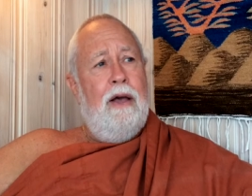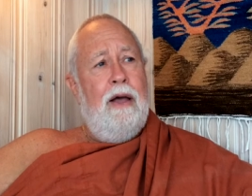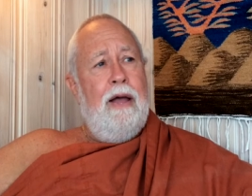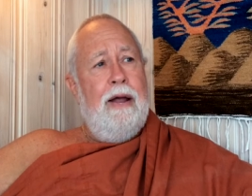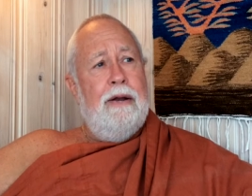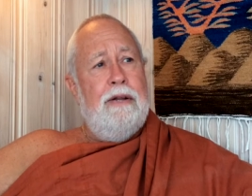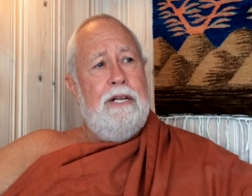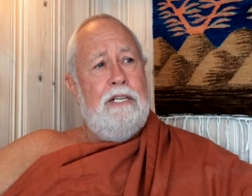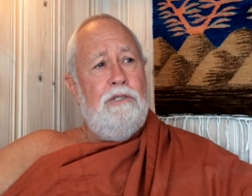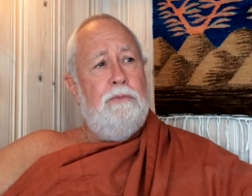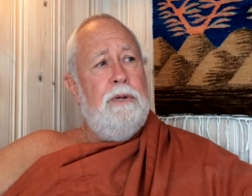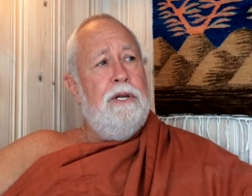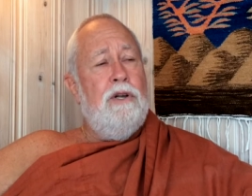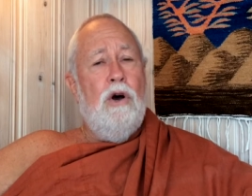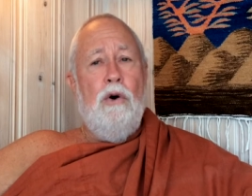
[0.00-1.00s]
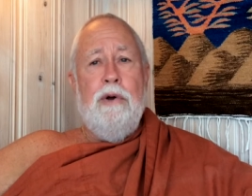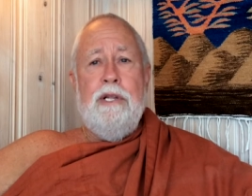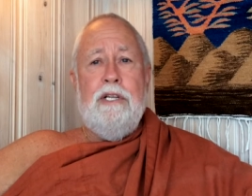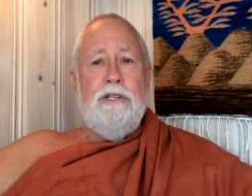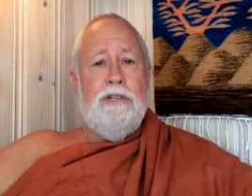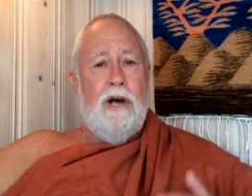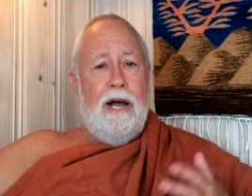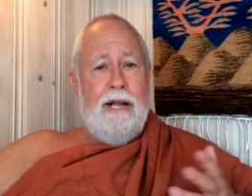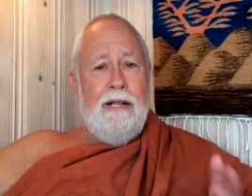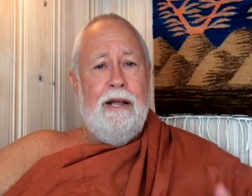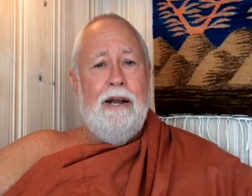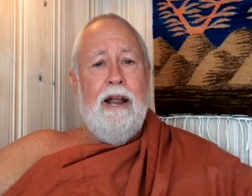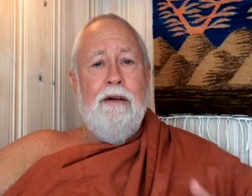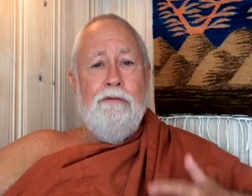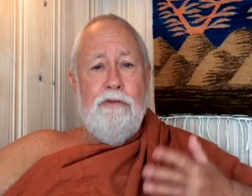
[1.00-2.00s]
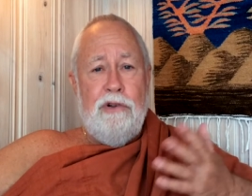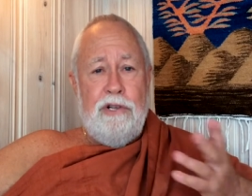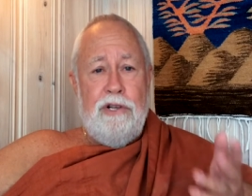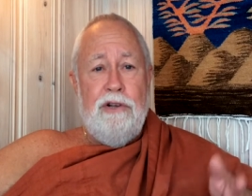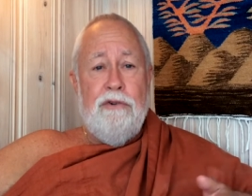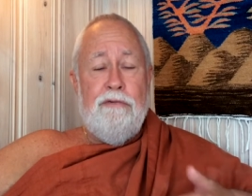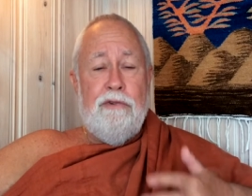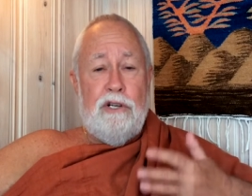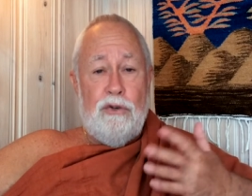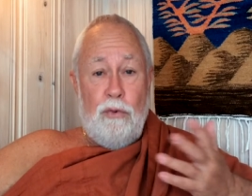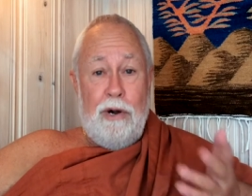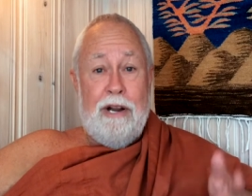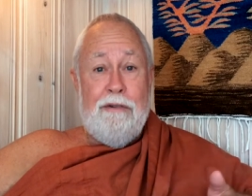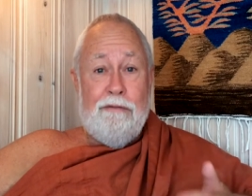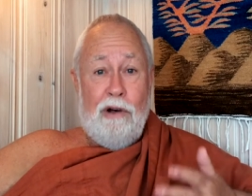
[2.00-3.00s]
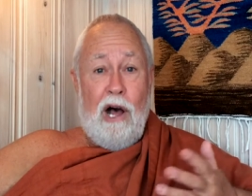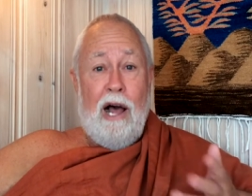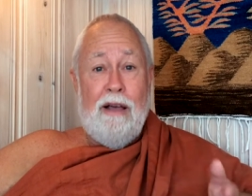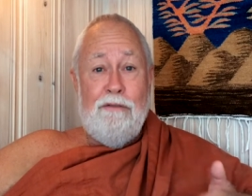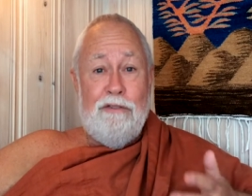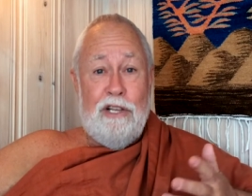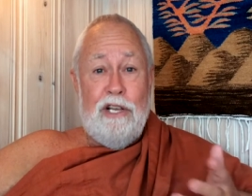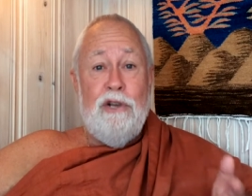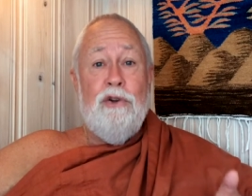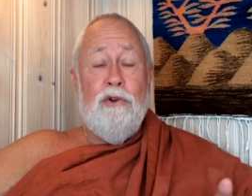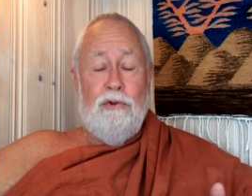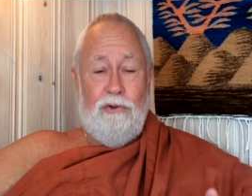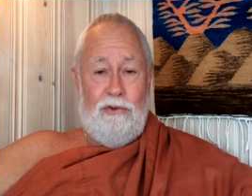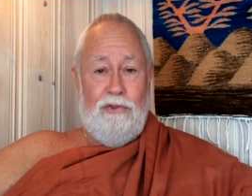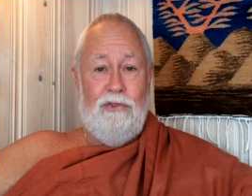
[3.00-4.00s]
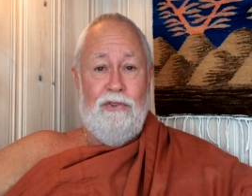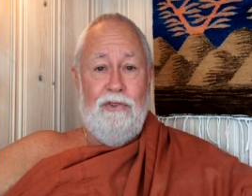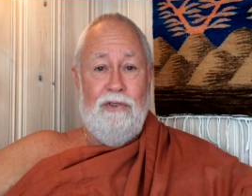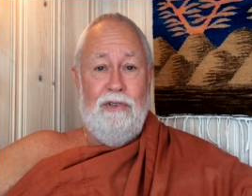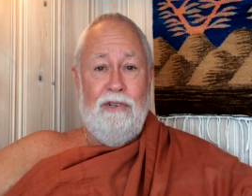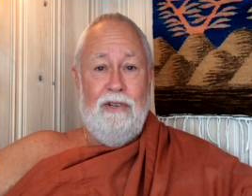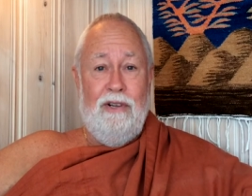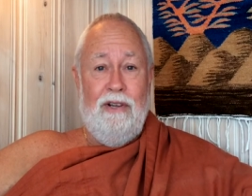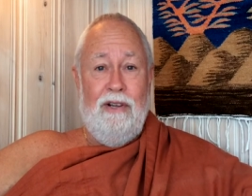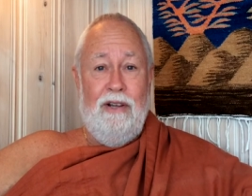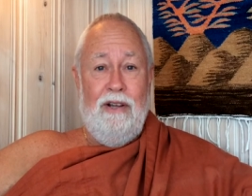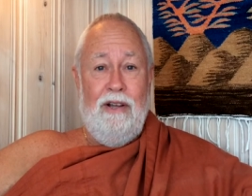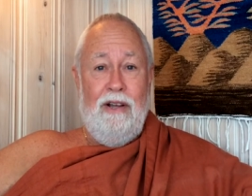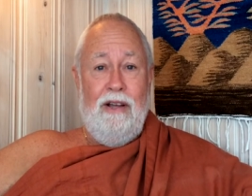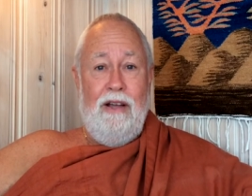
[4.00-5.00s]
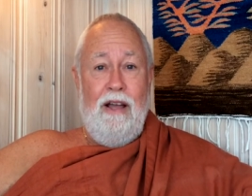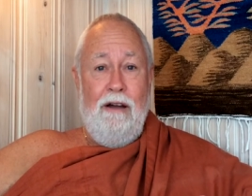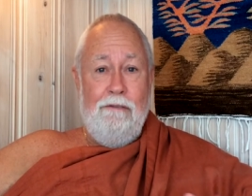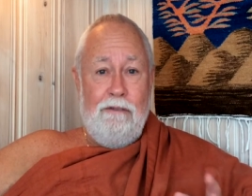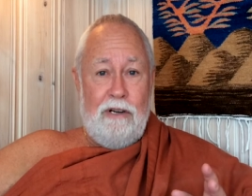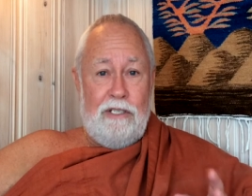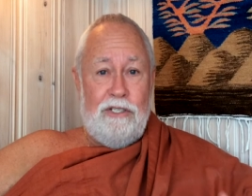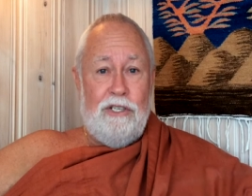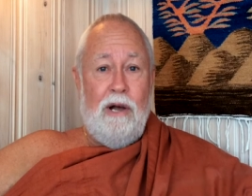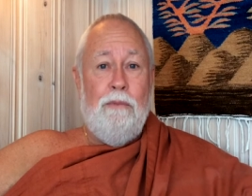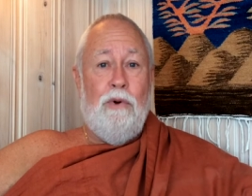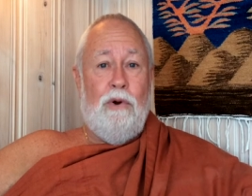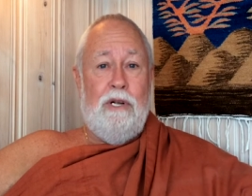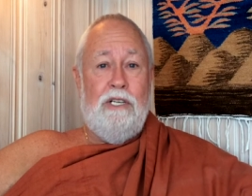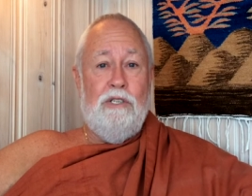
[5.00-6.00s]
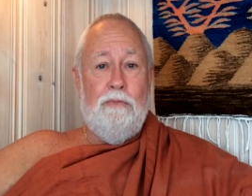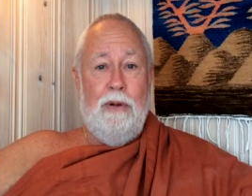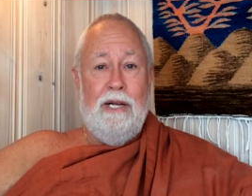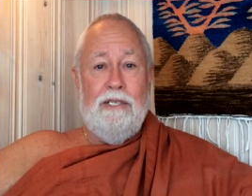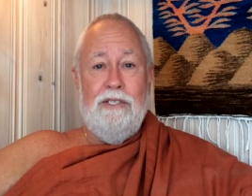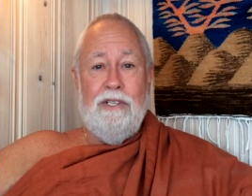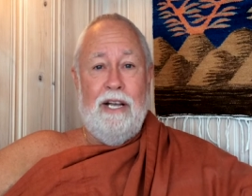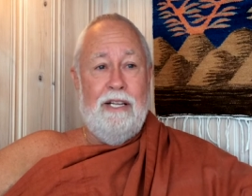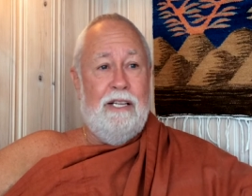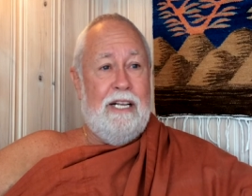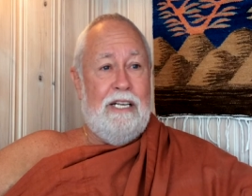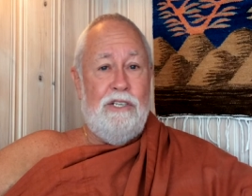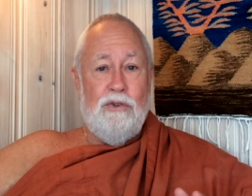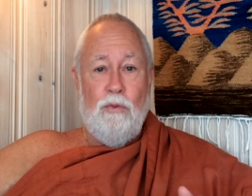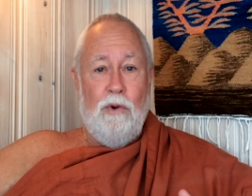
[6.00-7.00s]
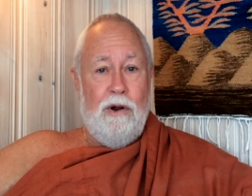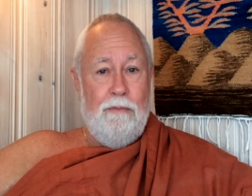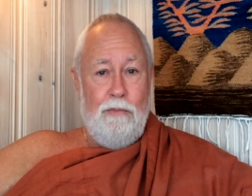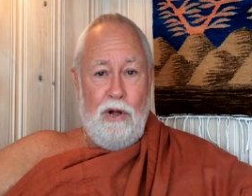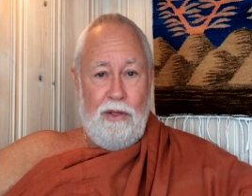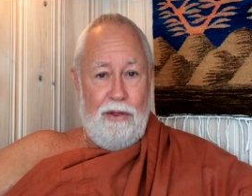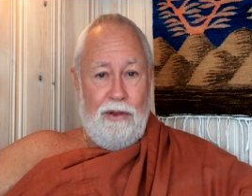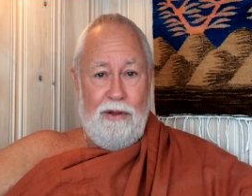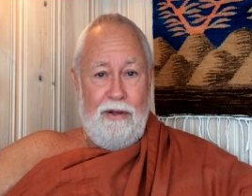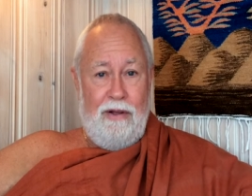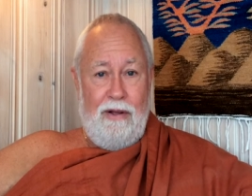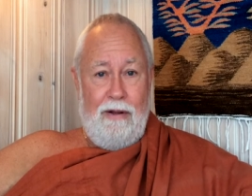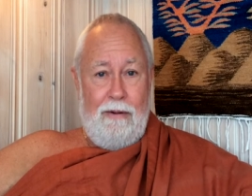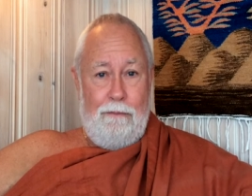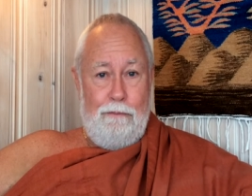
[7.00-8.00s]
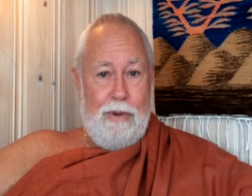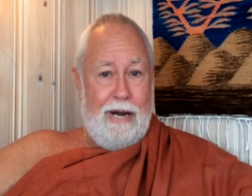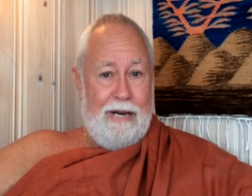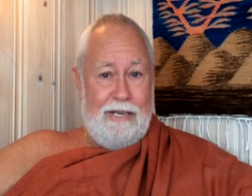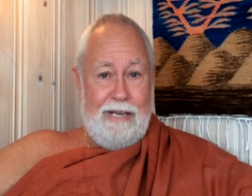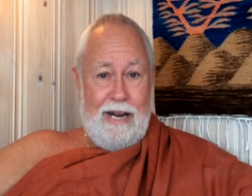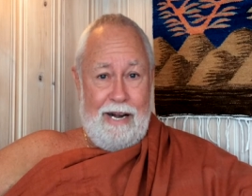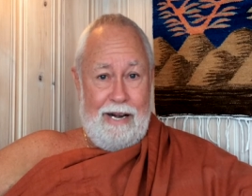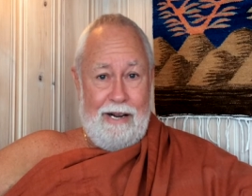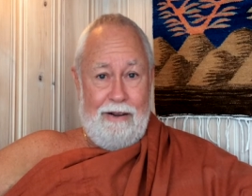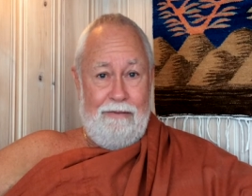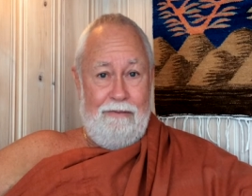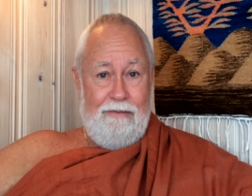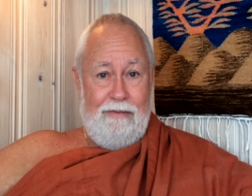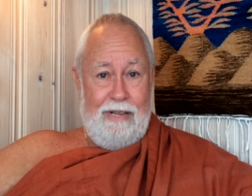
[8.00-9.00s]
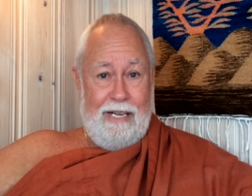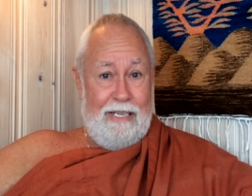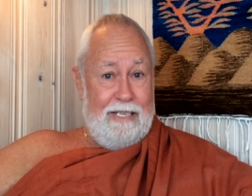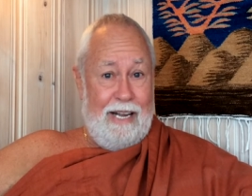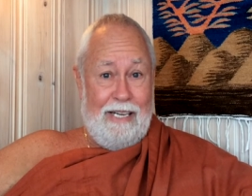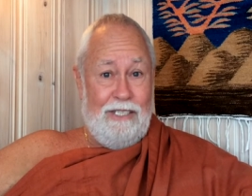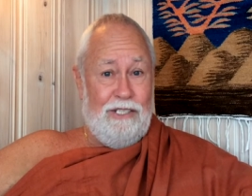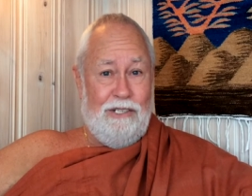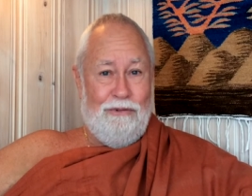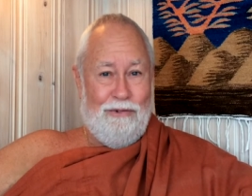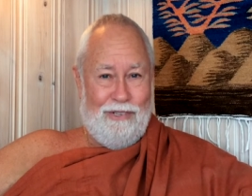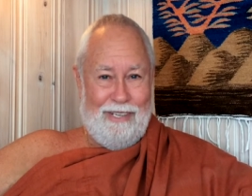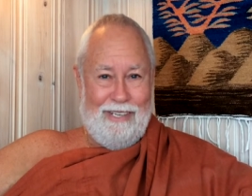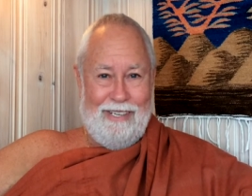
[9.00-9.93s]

And he's been going to Thailand every year for 25 years. Every summer, he spends at least one month meditating intensively.